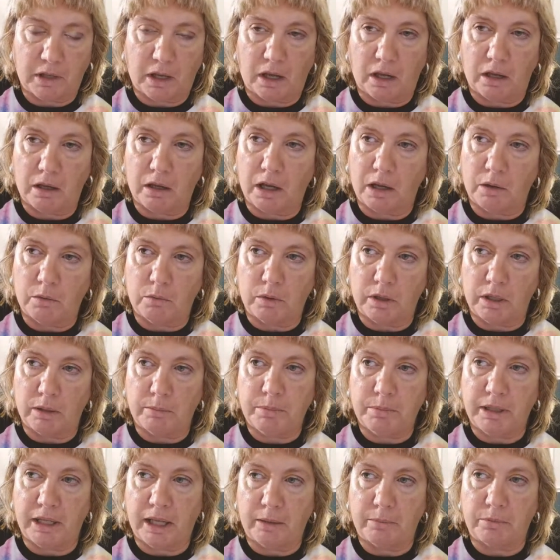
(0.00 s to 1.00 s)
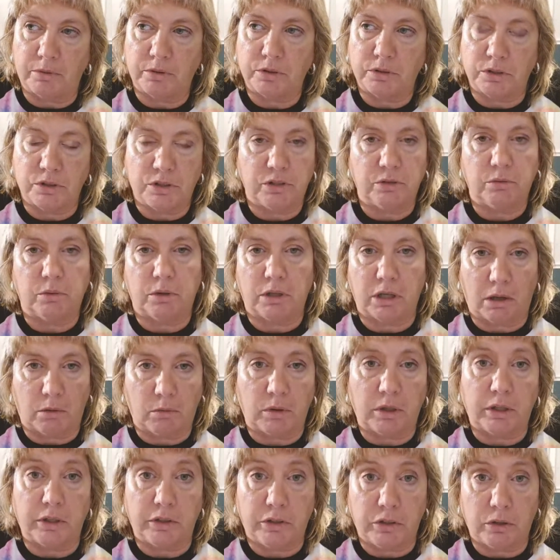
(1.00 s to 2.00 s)
I, I want to be able to do what I
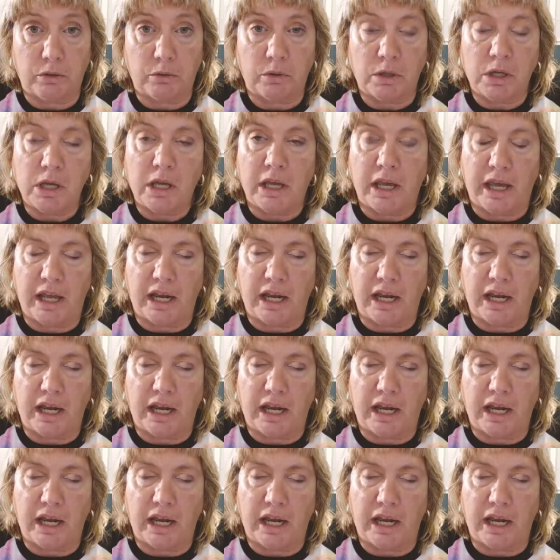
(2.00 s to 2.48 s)
want to do.